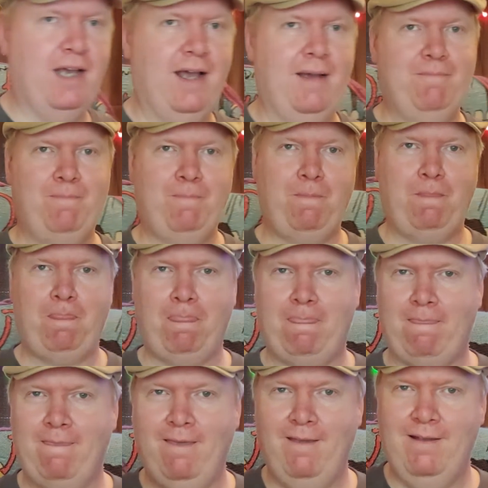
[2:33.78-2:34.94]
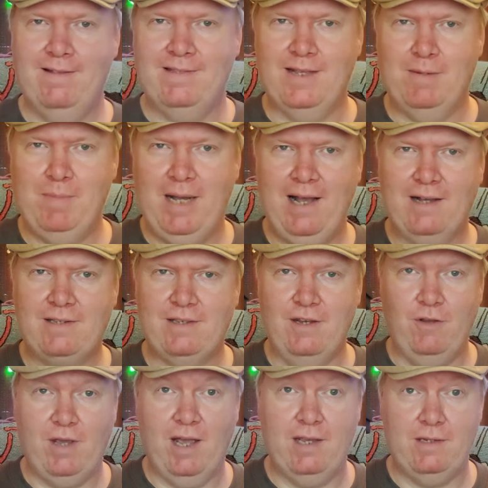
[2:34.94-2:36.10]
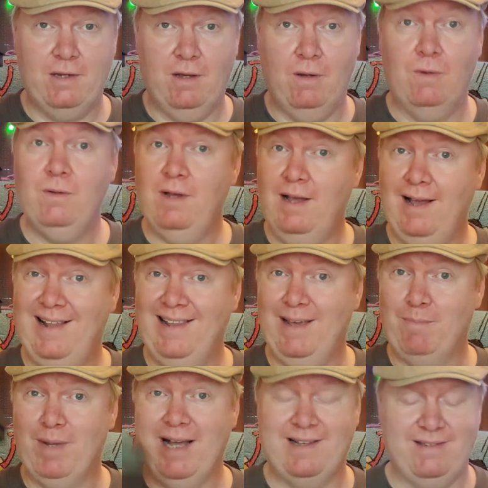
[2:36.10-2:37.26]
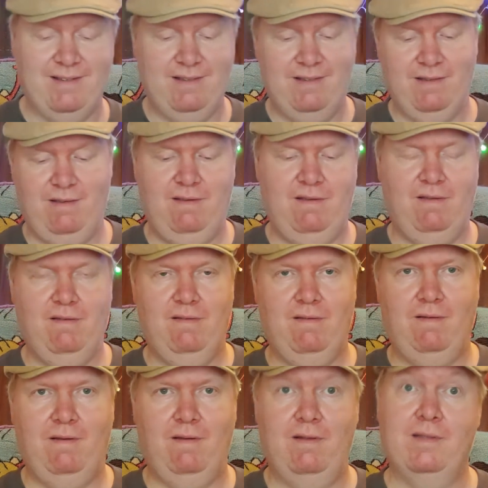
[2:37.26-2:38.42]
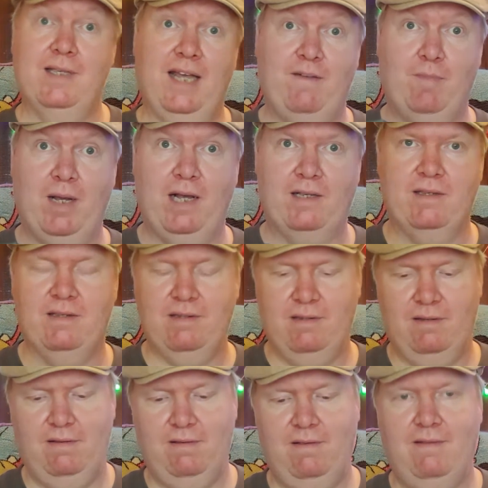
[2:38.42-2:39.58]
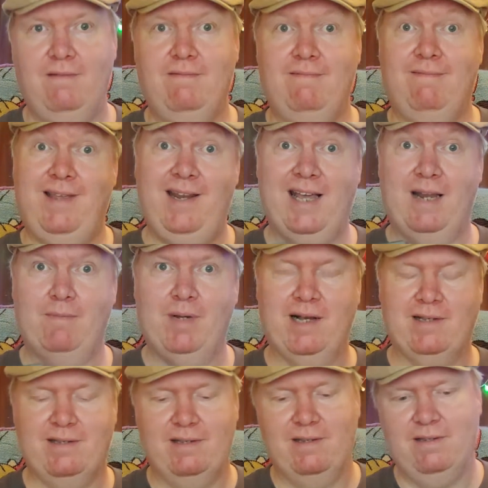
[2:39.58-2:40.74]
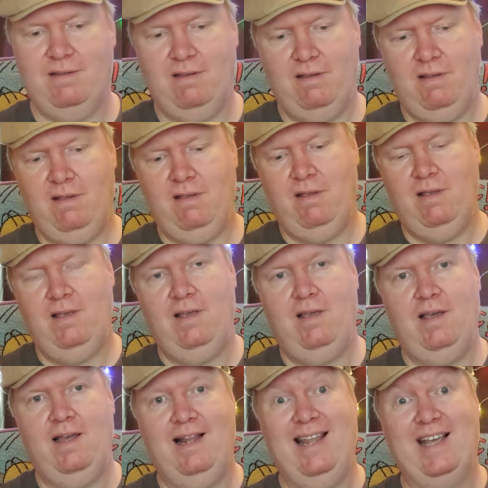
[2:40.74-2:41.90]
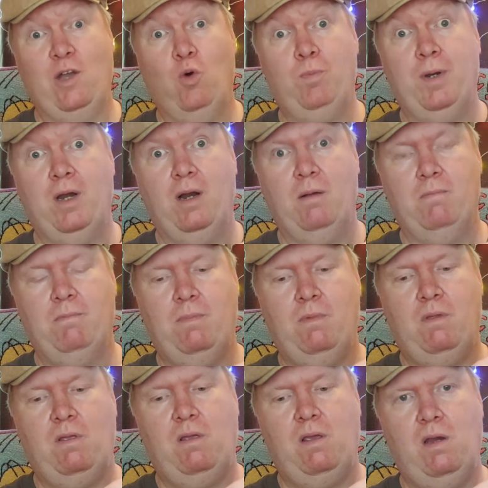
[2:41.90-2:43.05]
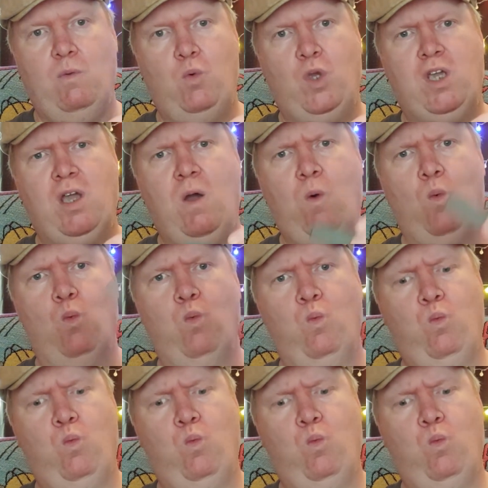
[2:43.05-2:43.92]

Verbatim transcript: time. It's in a box, and you guys know I like boxes. Inside of boxes, any kind of boxes. I like opening them. Here we go.